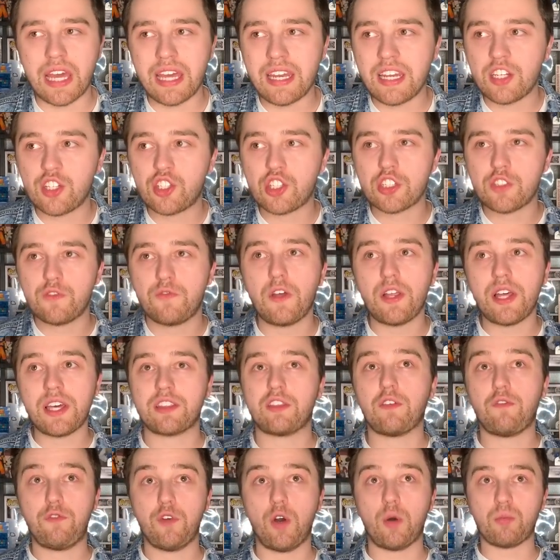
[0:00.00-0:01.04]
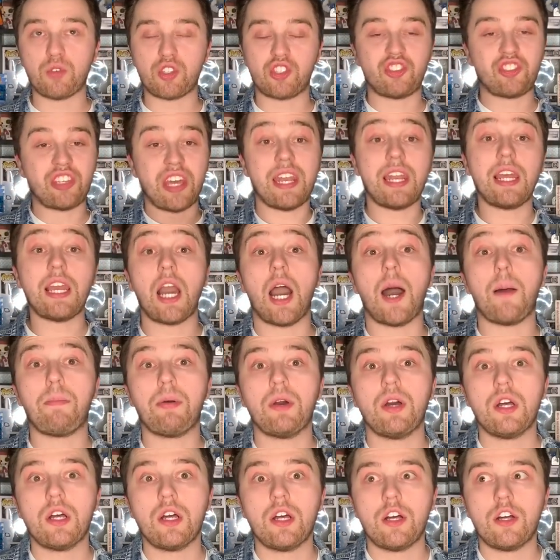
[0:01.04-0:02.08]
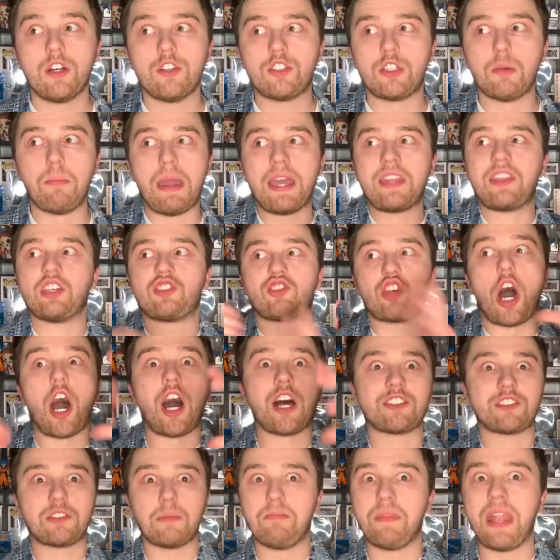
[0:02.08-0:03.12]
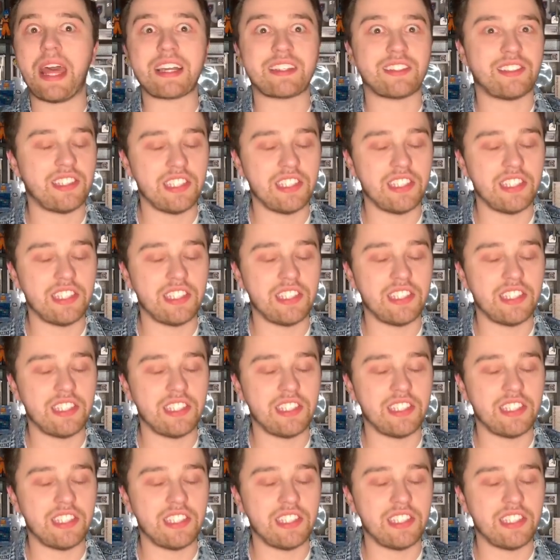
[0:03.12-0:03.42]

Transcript: and it just felt like the film was setting up to make this awesome next